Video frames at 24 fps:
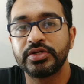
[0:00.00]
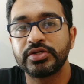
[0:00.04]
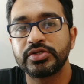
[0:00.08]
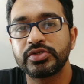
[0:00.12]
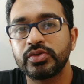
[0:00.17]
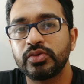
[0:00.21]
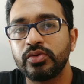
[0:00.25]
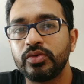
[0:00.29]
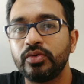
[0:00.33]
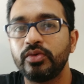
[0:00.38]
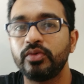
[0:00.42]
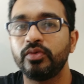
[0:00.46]

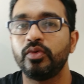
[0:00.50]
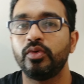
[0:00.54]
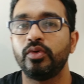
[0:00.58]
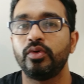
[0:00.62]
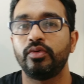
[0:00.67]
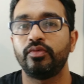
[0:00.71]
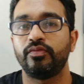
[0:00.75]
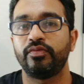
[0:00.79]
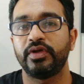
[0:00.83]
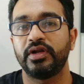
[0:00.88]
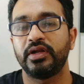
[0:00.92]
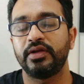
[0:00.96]
So
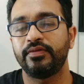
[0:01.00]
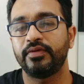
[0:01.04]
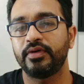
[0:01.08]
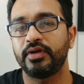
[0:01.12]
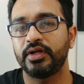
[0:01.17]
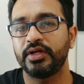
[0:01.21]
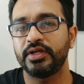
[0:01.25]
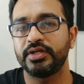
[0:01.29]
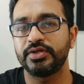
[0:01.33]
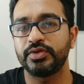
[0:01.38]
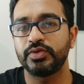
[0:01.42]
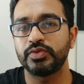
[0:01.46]
whenever
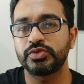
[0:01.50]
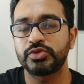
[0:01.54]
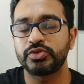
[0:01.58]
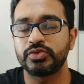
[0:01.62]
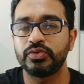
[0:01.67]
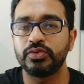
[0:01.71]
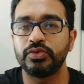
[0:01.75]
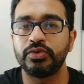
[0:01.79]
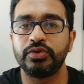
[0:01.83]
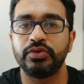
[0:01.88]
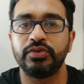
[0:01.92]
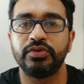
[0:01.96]
I used
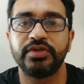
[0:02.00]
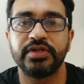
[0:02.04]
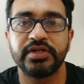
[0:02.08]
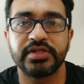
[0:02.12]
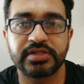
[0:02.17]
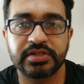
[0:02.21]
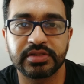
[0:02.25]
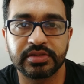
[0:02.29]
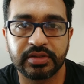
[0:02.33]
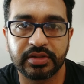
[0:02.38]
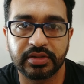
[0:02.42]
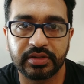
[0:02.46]
to do
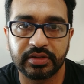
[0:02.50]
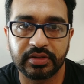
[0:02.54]
this